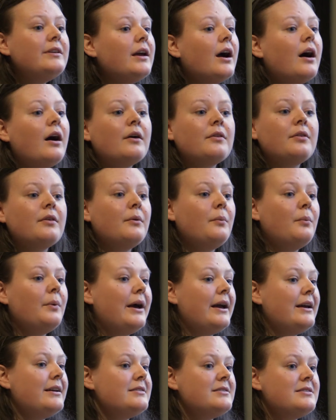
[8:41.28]
the other
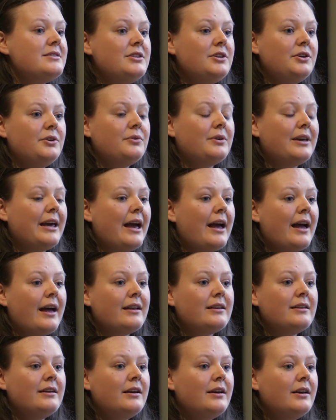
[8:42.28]
ways you
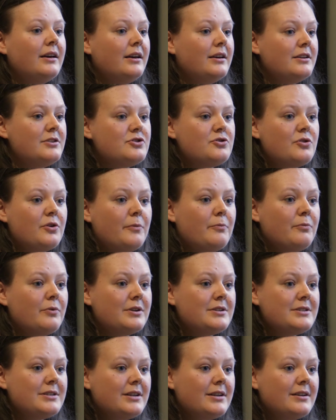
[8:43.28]
can
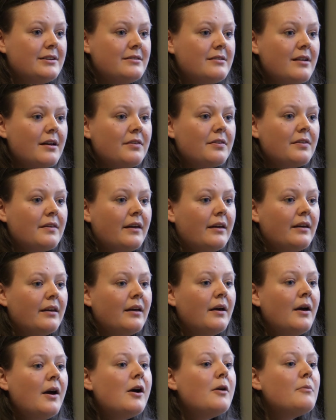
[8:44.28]
interpret
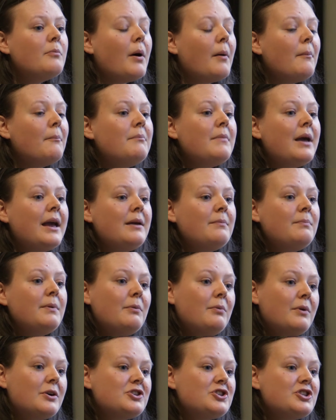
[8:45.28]
nothing. But
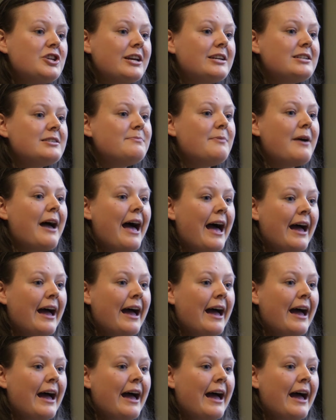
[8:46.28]
maybe what Shakespeare